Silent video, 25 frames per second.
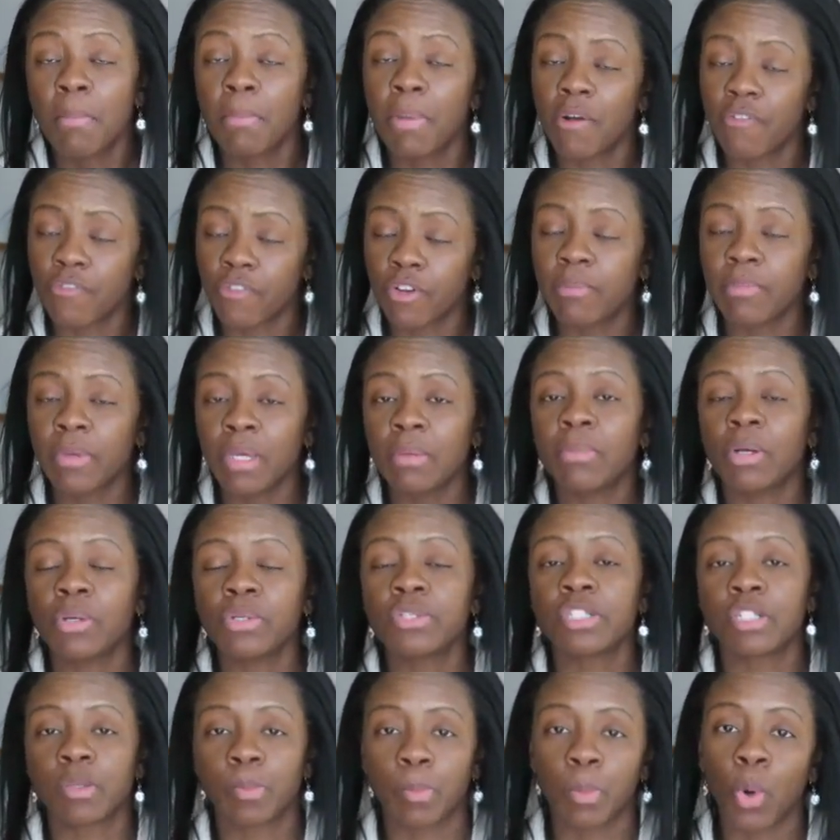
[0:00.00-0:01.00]
But for me,
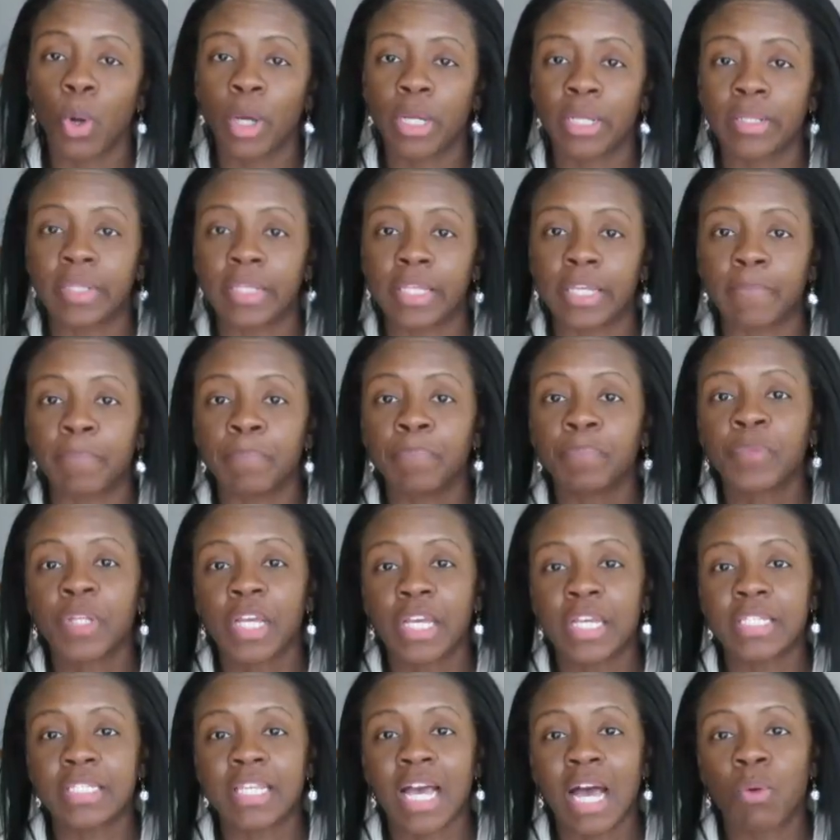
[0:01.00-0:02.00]
most importantly,
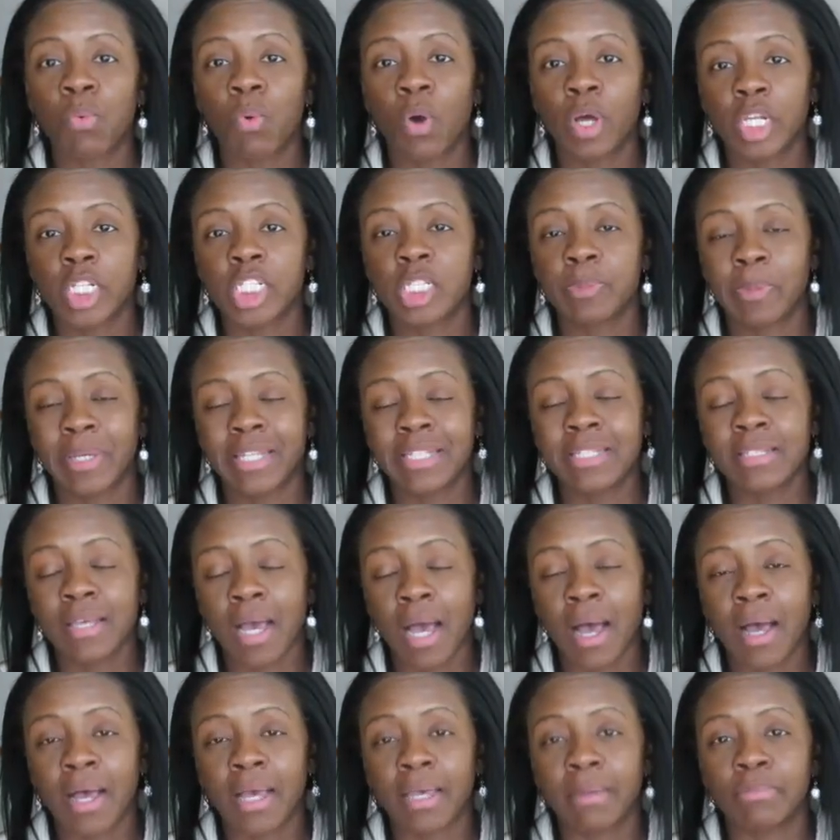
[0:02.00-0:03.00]
is I want to spend
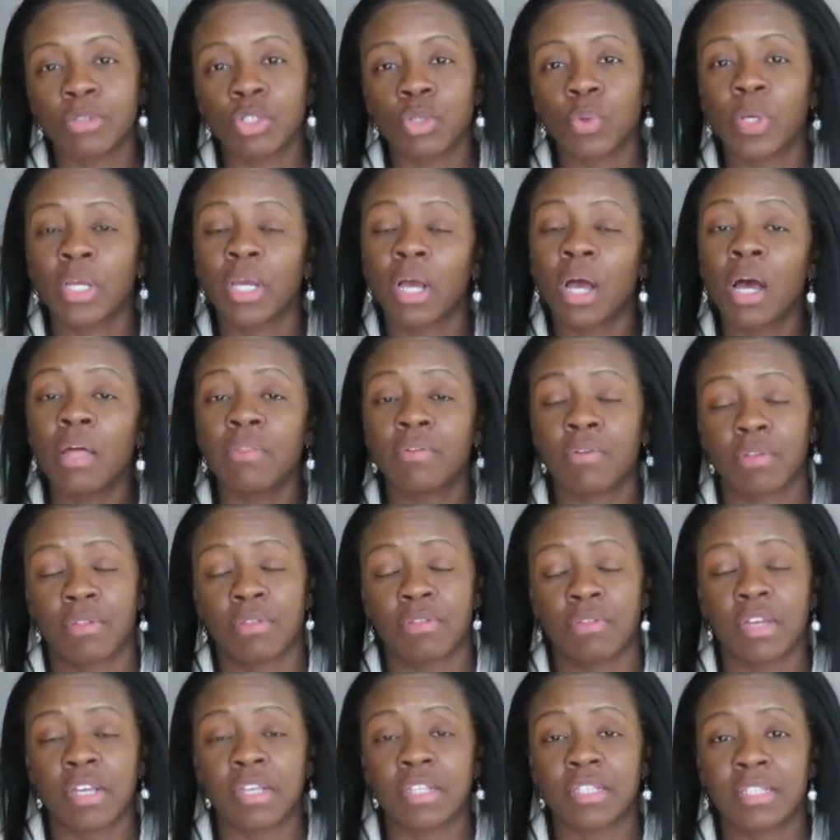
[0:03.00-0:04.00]
time doing other
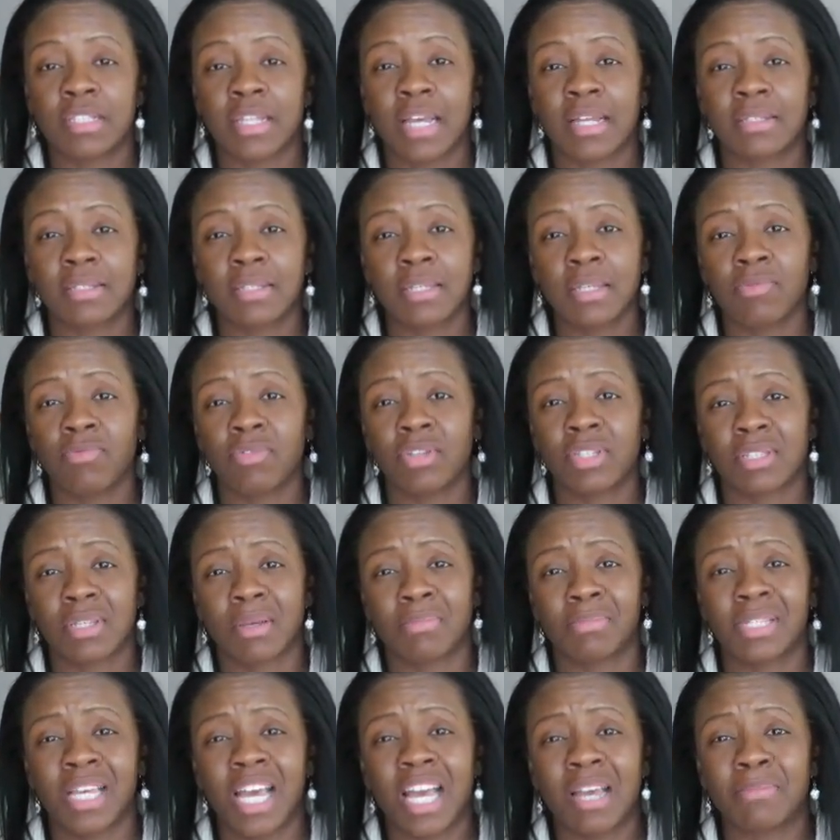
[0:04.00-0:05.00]
things that TV
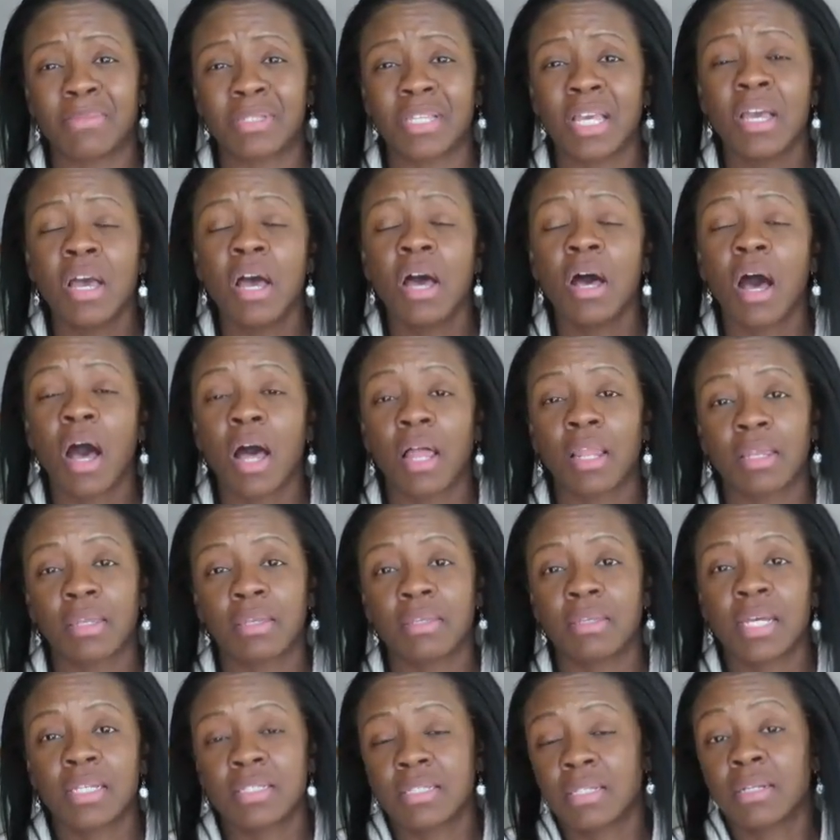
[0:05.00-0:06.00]
sometimes
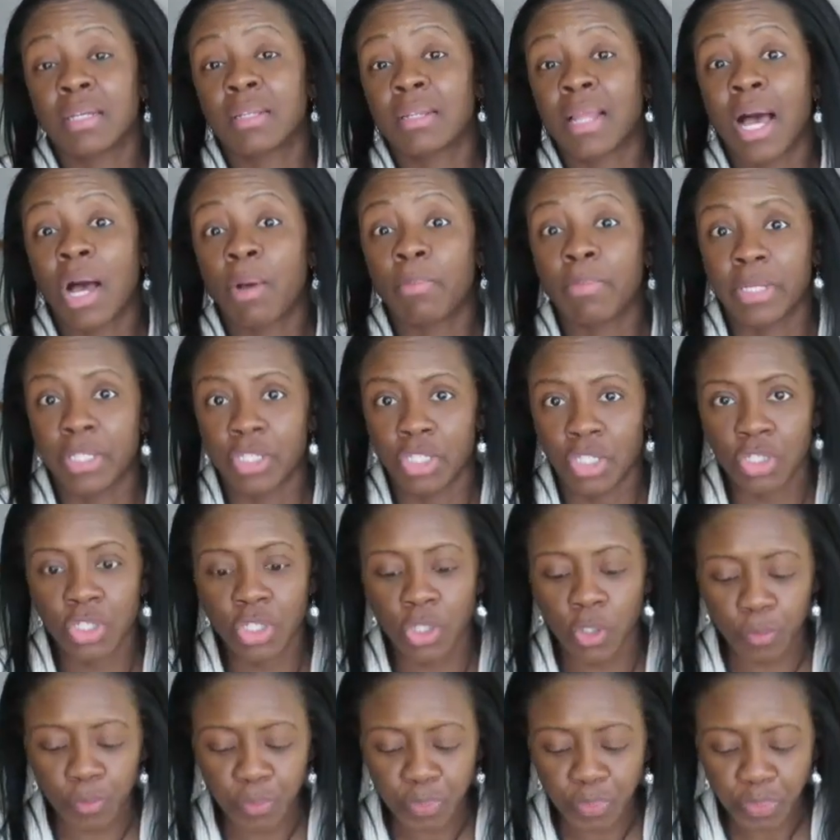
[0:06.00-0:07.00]
doesn't allow me to
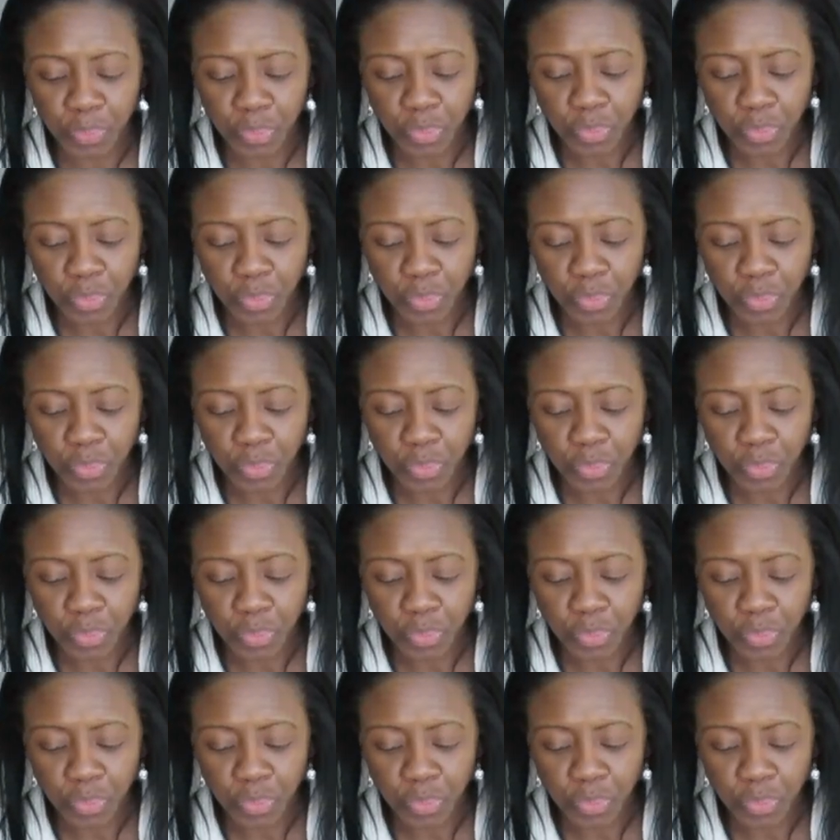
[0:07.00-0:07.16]
do.